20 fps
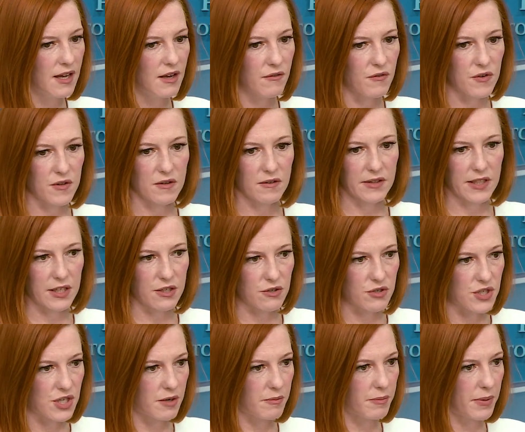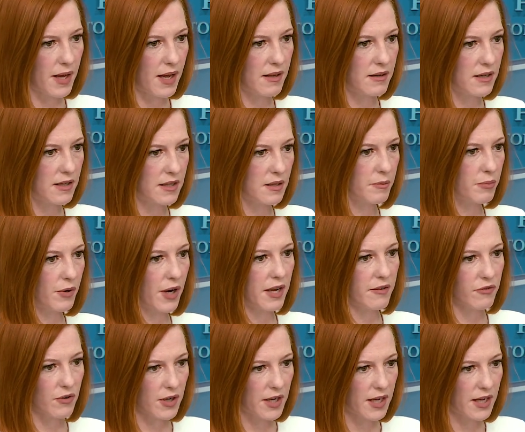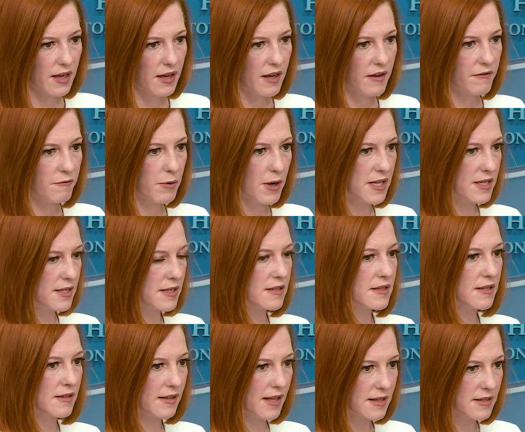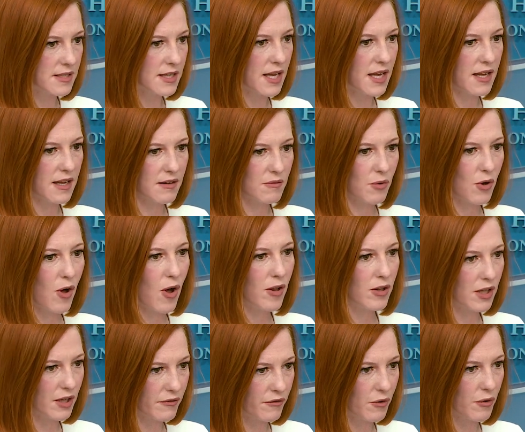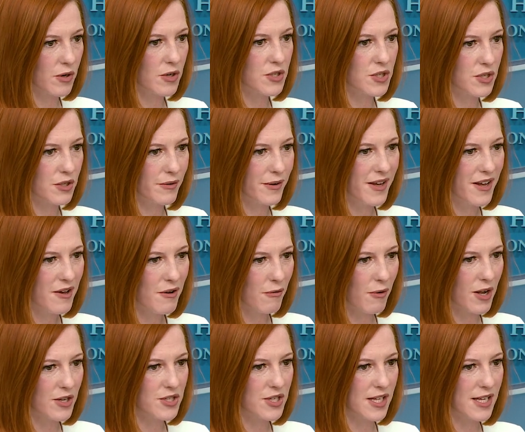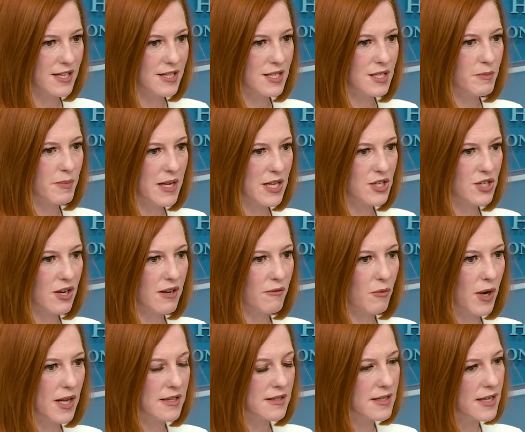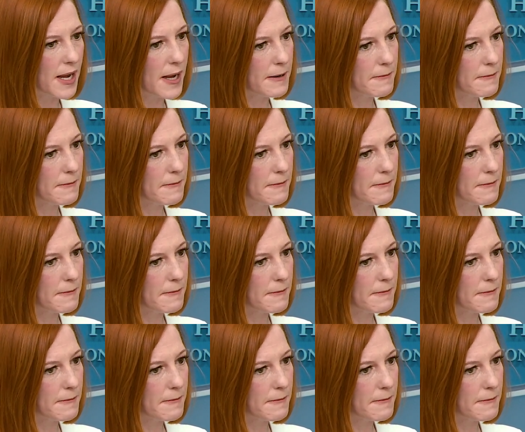for the leadership and the bravery of President Zelensky, and we'll all look forward to watching his speech on Wednesday.